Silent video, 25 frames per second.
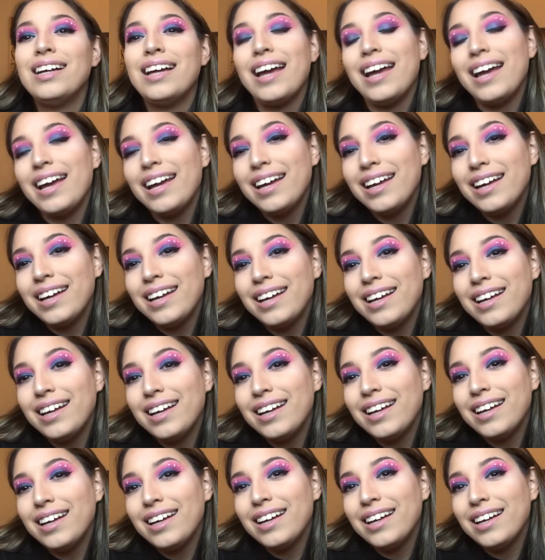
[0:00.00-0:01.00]

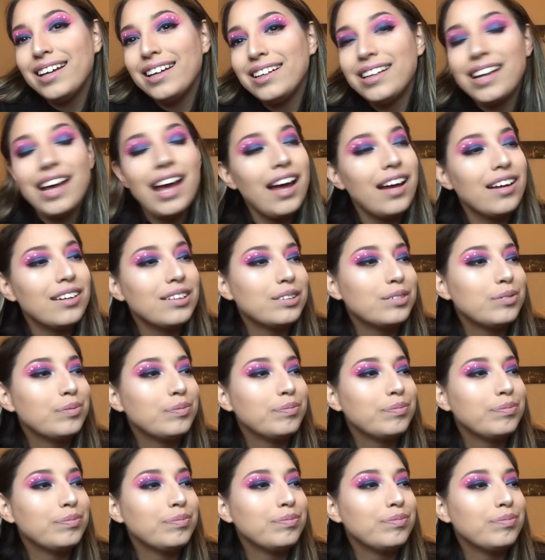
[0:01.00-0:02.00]
And, yeah.
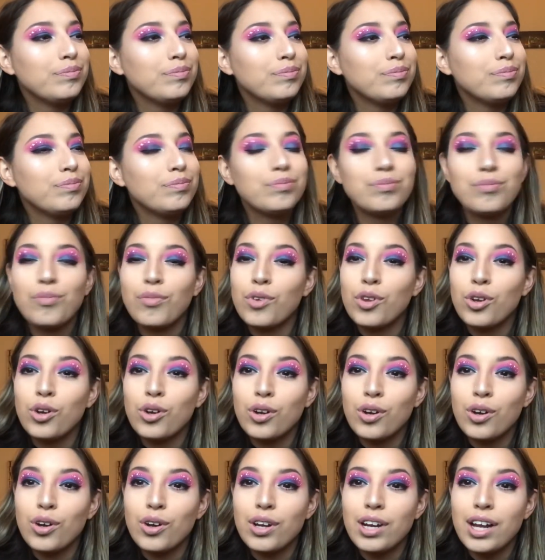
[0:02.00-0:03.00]

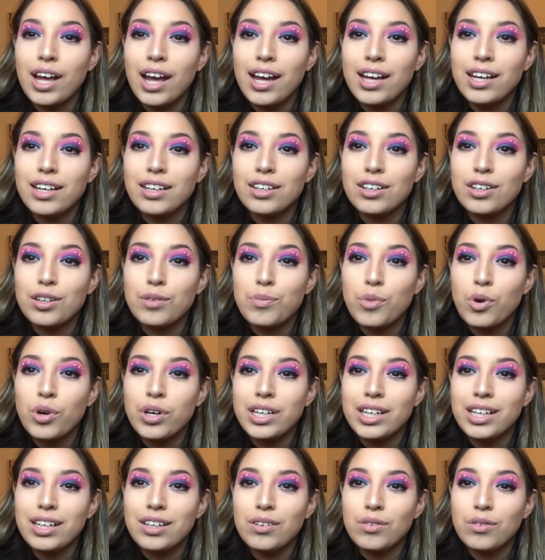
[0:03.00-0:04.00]
Good night. Good
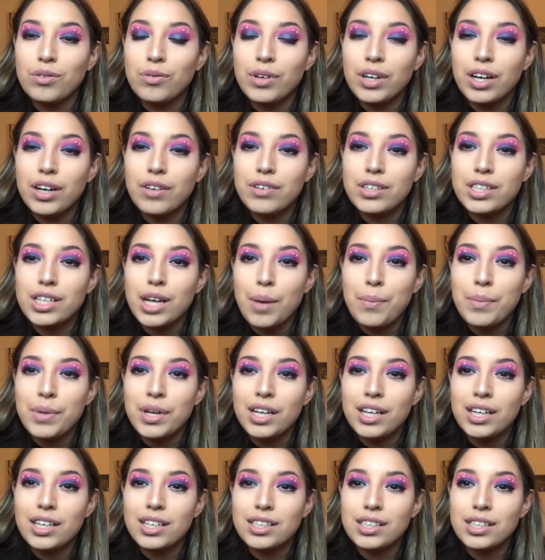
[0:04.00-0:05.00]
morning. Whatever time it
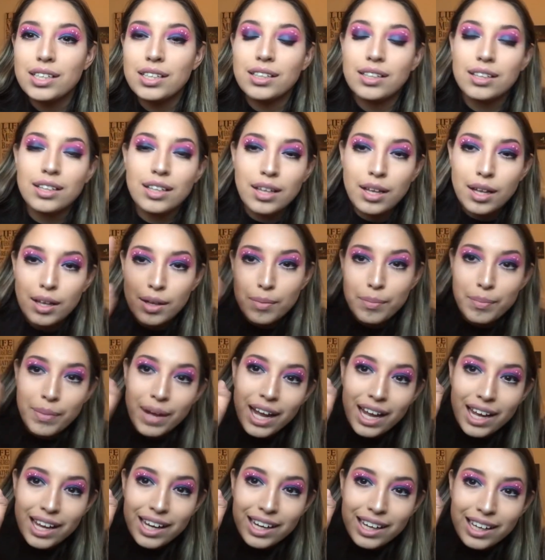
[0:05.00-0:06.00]
is.
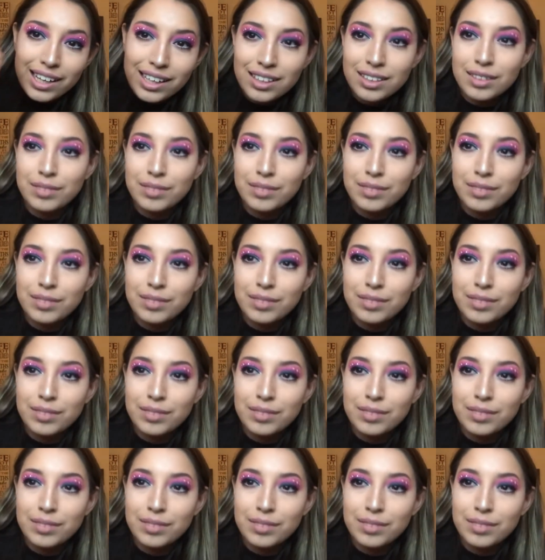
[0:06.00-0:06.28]
Bye.